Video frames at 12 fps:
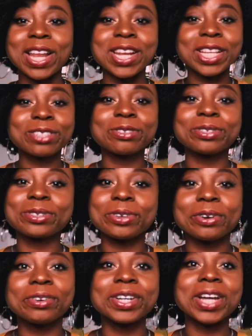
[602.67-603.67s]
little
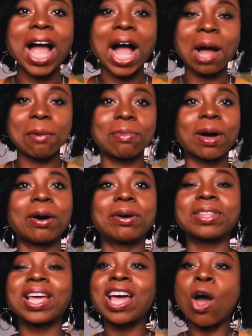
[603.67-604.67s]
story
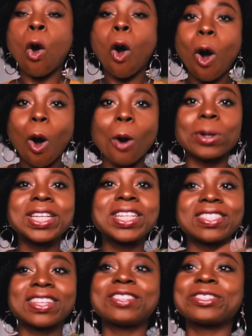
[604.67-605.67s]
about
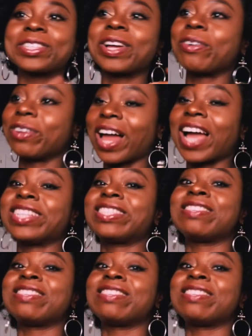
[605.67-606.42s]
unintentional lies.